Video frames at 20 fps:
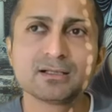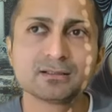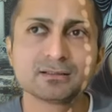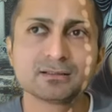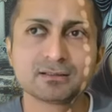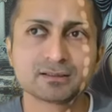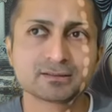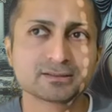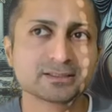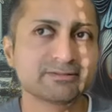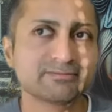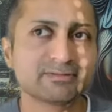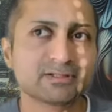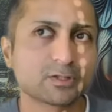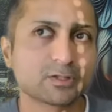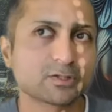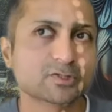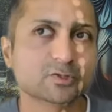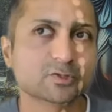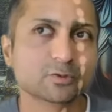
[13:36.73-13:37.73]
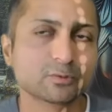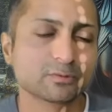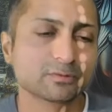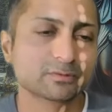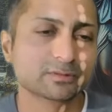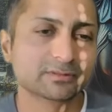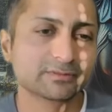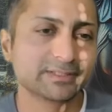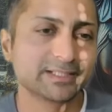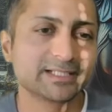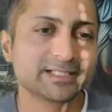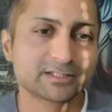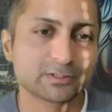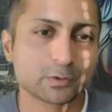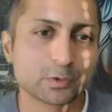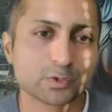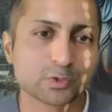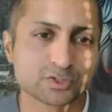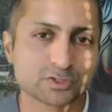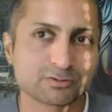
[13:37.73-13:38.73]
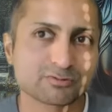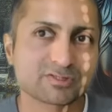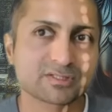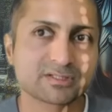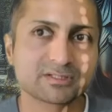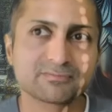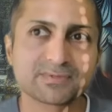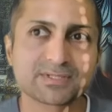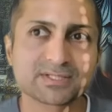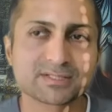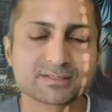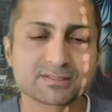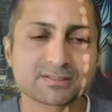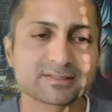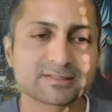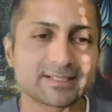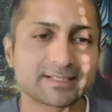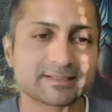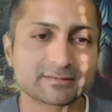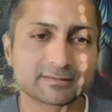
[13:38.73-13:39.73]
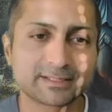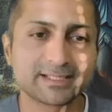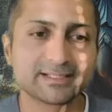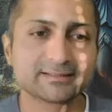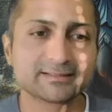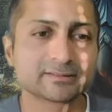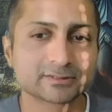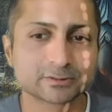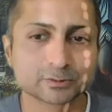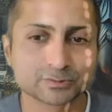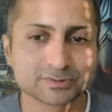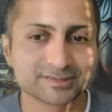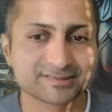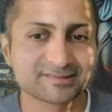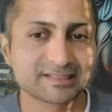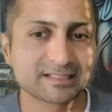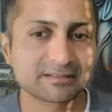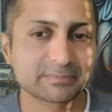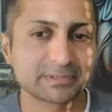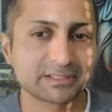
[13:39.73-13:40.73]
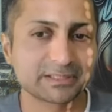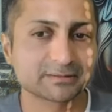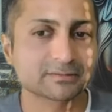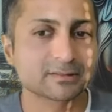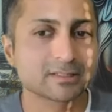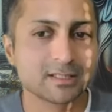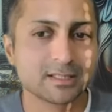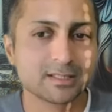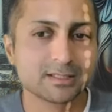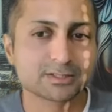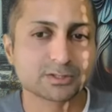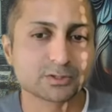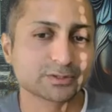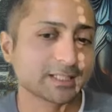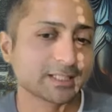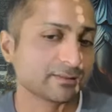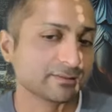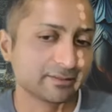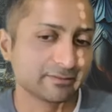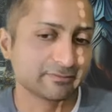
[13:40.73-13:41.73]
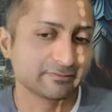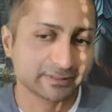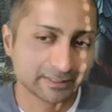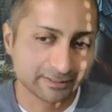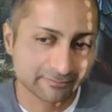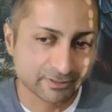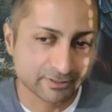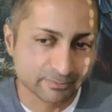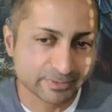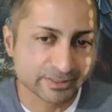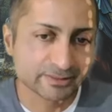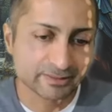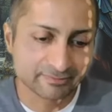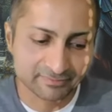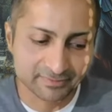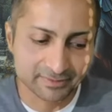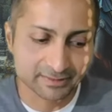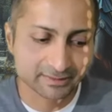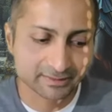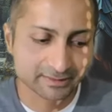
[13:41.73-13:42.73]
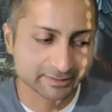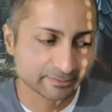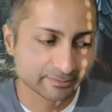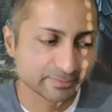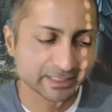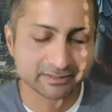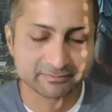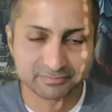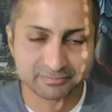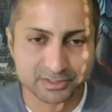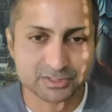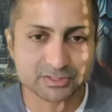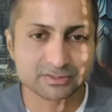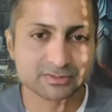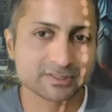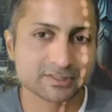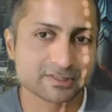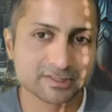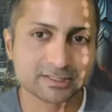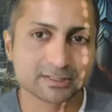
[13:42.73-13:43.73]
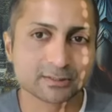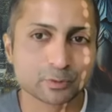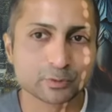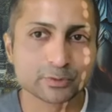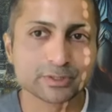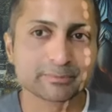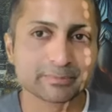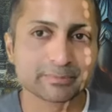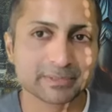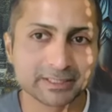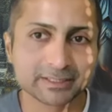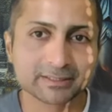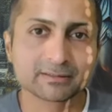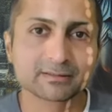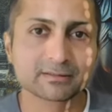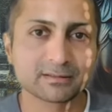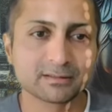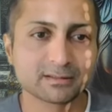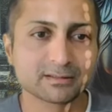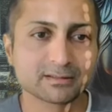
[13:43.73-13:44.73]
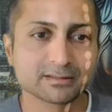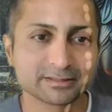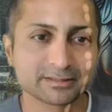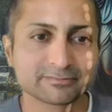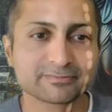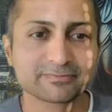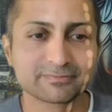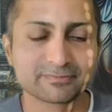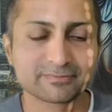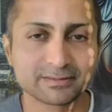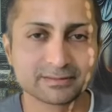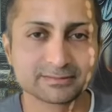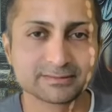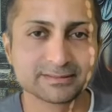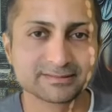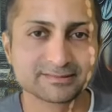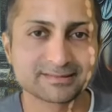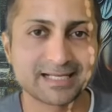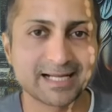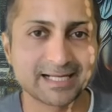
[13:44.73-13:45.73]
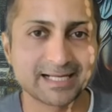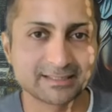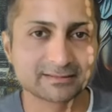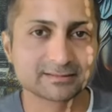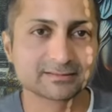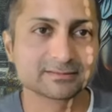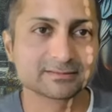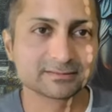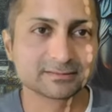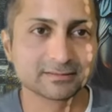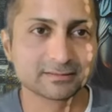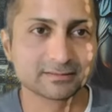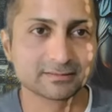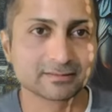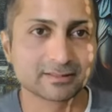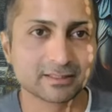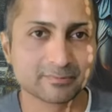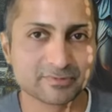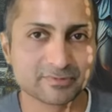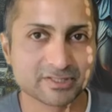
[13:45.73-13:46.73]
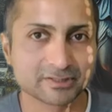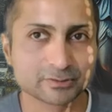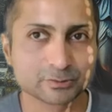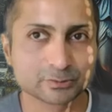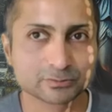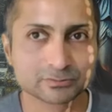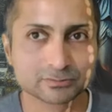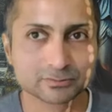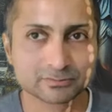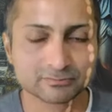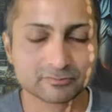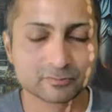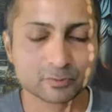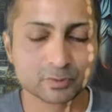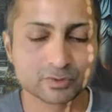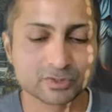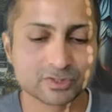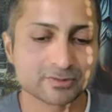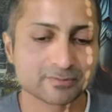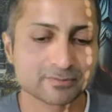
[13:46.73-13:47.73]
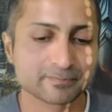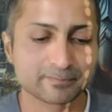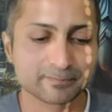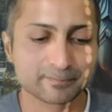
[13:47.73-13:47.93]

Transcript: Uh, they will also create a host of services that cater to this segment. So yeah, there, there will be definitely beneficiaries, including me, uh, if uh, this act uh, comes into force.